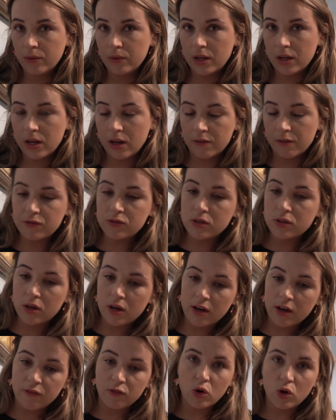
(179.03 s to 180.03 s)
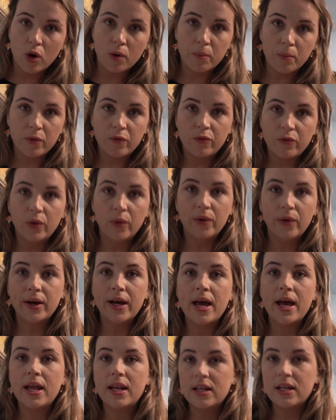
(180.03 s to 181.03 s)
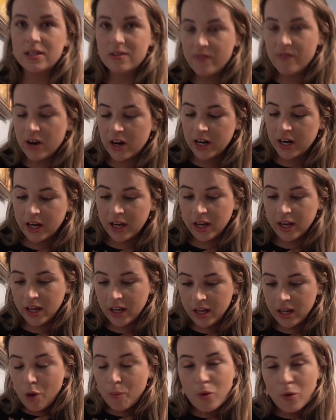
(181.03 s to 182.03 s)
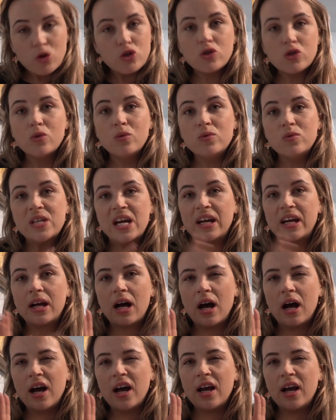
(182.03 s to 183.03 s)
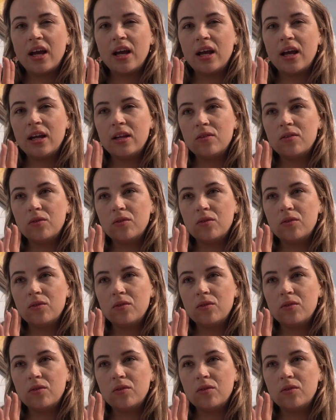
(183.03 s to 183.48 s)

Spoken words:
enough to have gone before, and it's very emotional day. I